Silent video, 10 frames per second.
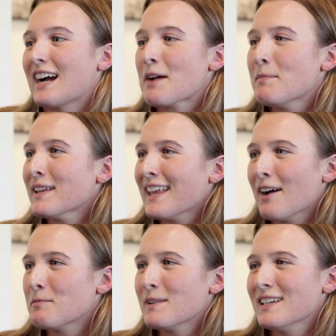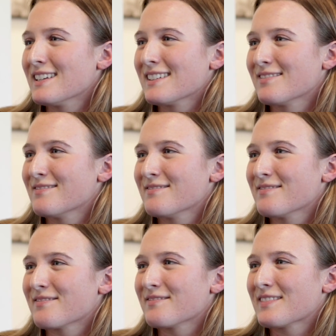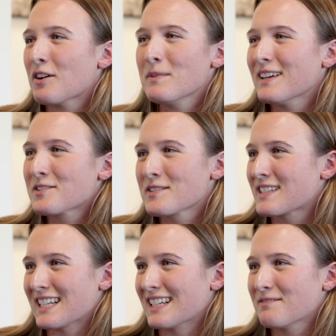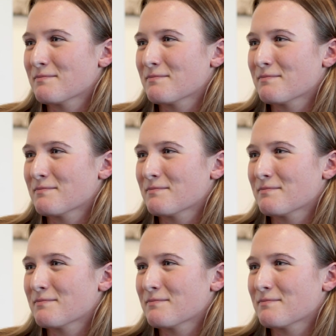I bet that would be interesting.